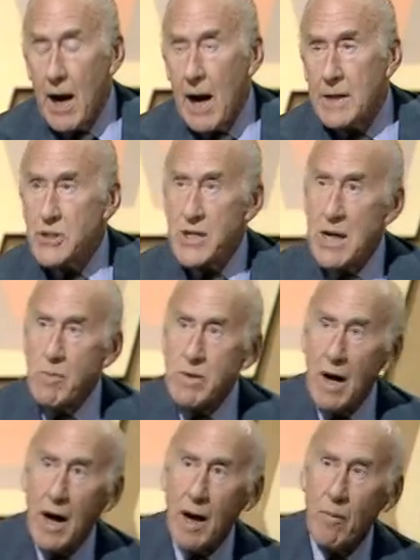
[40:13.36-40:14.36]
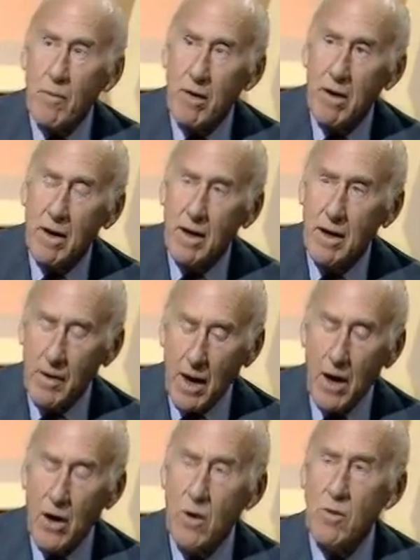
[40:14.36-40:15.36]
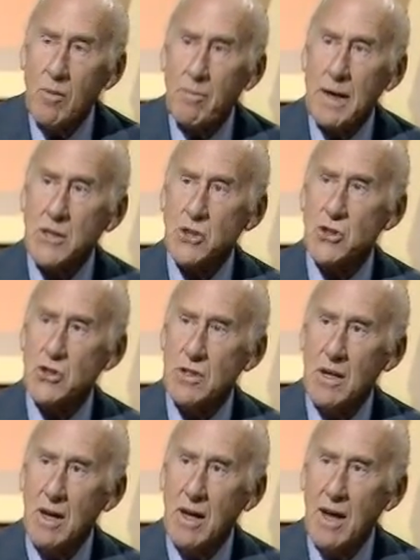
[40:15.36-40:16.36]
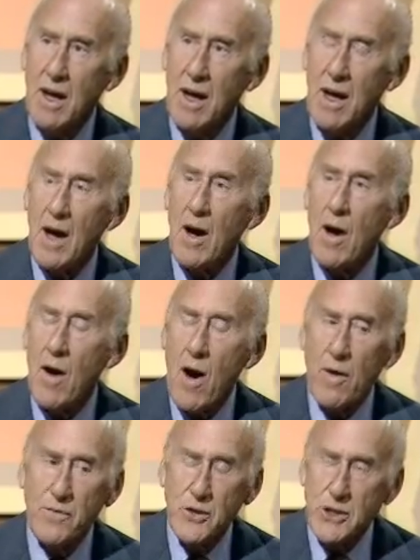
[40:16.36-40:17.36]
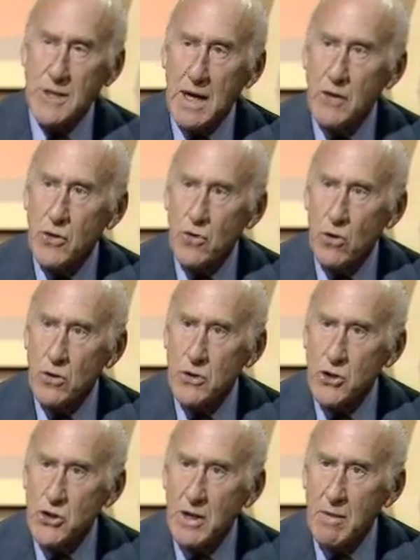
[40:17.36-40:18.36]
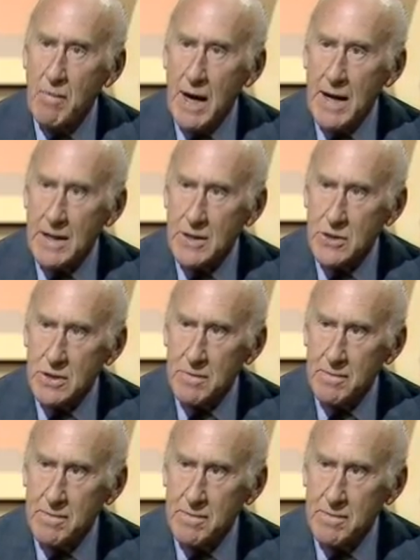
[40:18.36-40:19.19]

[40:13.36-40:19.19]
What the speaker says: at the same time, a whole bunch of South Dorsetshire miners.